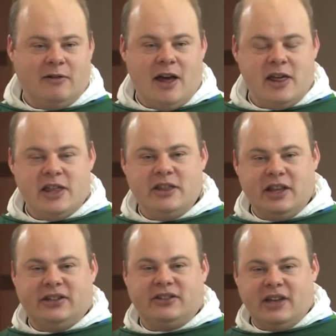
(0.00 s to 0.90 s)
Rather than
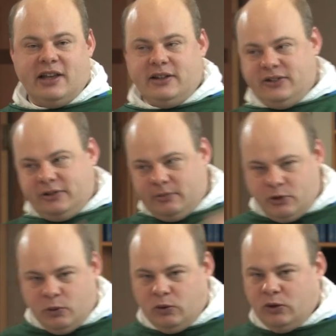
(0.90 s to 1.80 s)
thus says
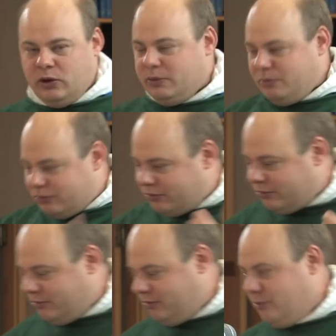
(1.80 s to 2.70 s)
the word,
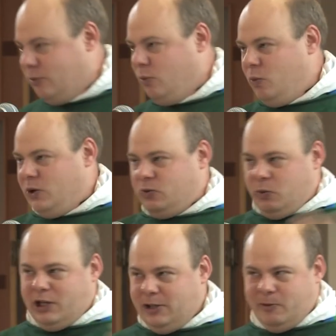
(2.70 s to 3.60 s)
which
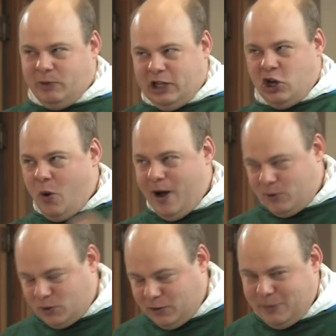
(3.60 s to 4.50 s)
we don't even really know how it
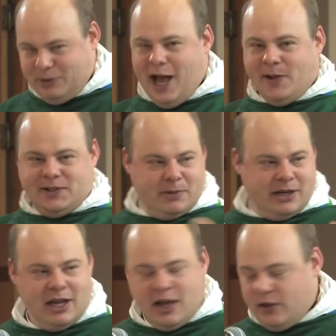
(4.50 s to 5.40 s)
was really pronounced, but
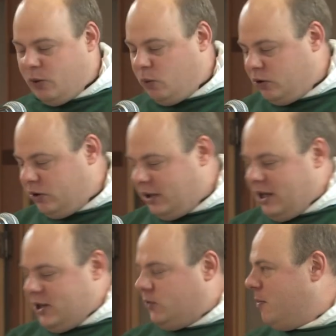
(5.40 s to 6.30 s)
the word
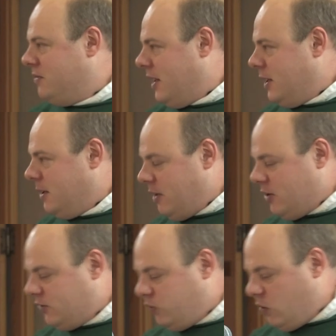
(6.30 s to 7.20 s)
is represented by
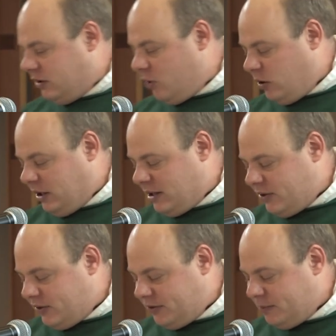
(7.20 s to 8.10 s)
those four holy
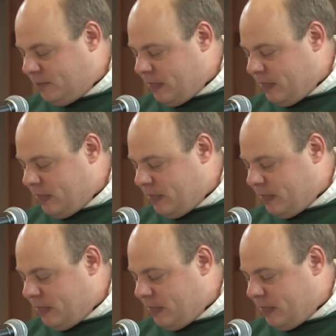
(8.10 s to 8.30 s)
letters.